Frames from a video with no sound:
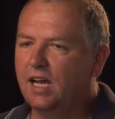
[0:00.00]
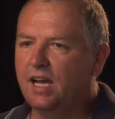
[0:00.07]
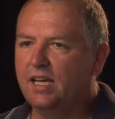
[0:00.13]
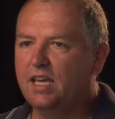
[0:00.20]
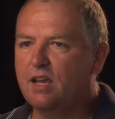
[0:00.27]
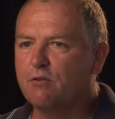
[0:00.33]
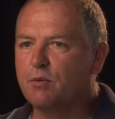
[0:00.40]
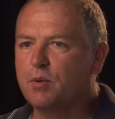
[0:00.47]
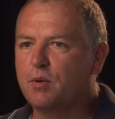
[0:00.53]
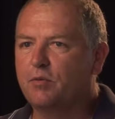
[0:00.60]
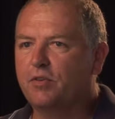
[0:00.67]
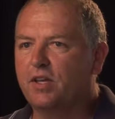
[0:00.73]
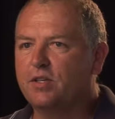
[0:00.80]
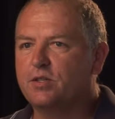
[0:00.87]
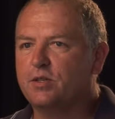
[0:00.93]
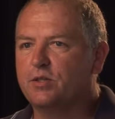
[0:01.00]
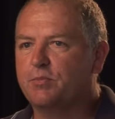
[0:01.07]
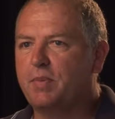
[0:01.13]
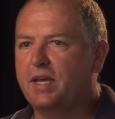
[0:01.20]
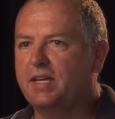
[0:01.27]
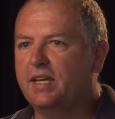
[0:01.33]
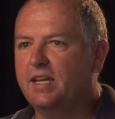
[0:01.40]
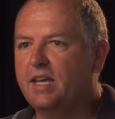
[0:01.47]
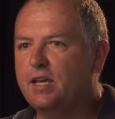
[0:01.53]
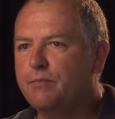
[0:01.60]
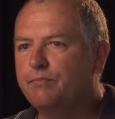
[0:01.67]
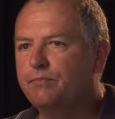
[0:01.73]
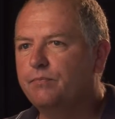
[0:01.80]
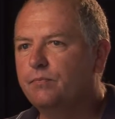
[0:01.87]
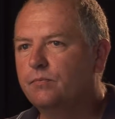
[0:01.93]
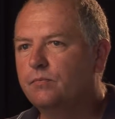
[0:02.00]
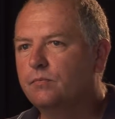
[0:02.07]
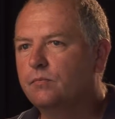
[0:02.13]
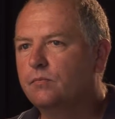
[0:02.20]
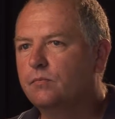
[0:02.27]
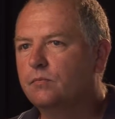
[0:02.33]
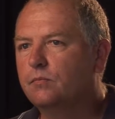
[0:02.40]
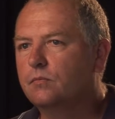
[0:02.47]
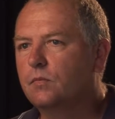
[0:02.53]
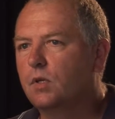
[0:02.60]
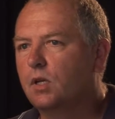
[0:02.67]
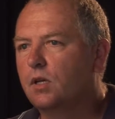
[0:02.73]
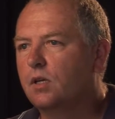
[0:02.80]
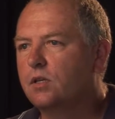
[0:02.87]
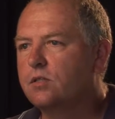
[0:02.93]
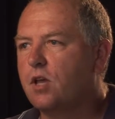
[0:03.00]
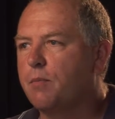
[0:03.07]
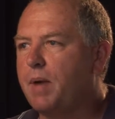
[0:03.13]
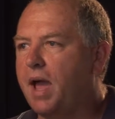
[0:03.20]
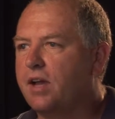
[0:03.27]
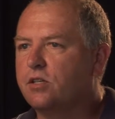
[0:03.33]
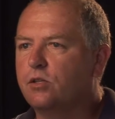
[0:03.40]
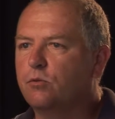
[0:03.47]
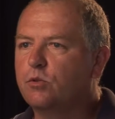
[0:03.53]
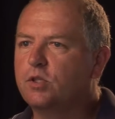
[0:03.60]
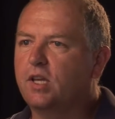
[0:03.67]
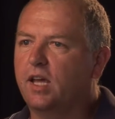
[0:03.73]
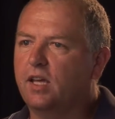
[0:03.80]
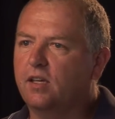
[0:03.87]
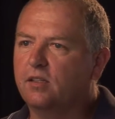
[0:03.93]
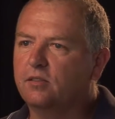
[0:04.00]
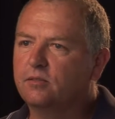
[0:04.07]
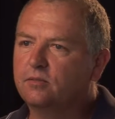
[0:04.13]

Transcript: can't remember if they suspended him. Some action was taken.